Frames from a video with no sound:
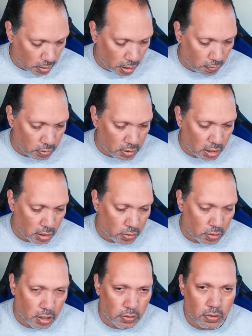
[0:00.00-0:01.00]
I would say
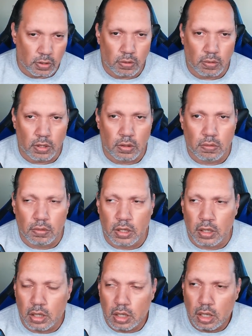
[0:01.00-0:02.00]

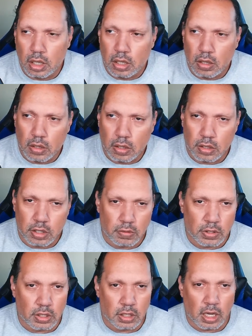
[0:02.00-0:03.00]
2023, she
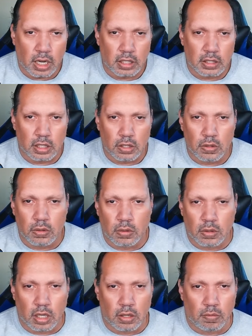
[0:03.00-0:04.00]
was in the ICU.
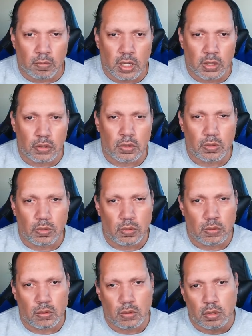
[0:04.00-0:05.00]
Then went
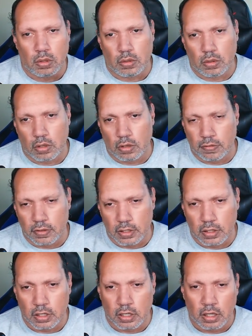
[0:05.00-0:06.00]
to a
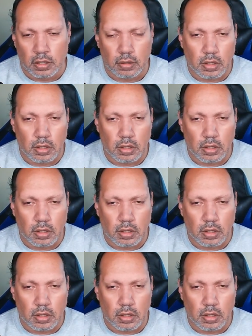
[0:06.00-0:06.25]
facility